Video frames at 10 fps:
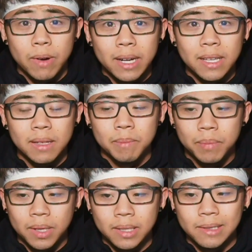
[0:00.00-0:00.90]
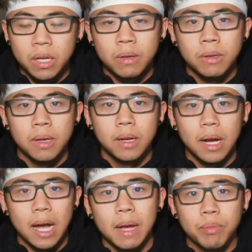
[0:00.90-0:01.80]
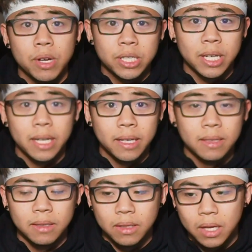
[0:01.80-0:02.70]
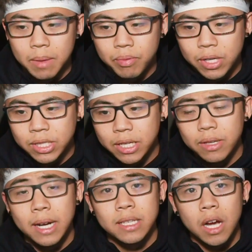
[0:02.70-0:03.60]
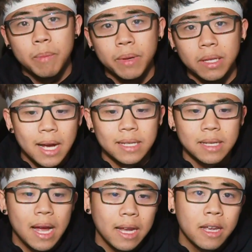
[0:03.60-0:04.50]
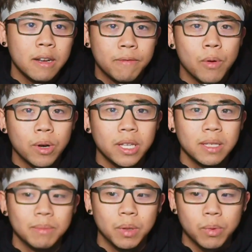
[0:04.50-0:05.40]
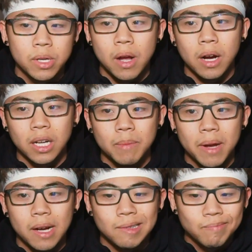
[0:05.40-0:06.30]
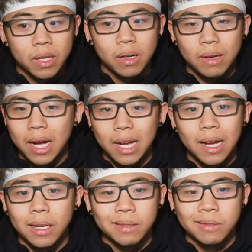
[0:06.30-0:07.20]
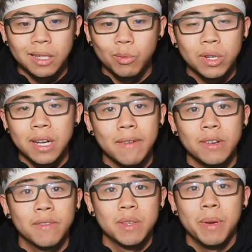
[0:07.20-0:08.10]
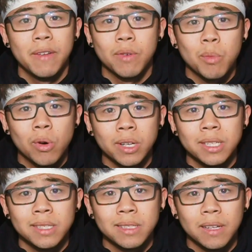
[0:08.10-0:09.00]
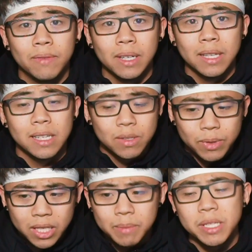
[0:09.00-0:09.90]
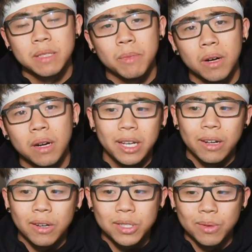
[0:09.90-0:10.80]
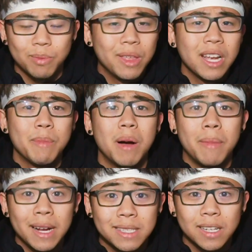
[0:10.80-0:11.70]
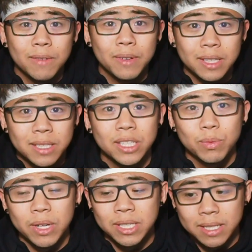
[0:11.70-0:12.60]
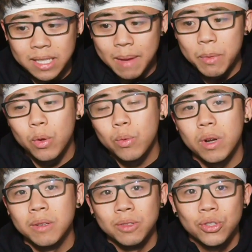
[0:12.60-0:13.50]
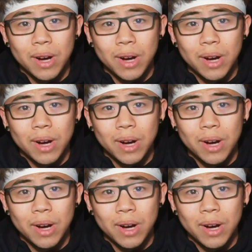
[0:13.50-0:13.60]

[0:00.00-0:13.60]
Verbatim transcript: regret it, but you know, I appreciate it. You know, I appreciate you guys helping. Yes, I can afford it, but we're talking about, you know, I, I, I wouldn't have enough to pay for mortgage and stuff like that. So we need to be smart. We need to also think about myself in the situation since I'm the only one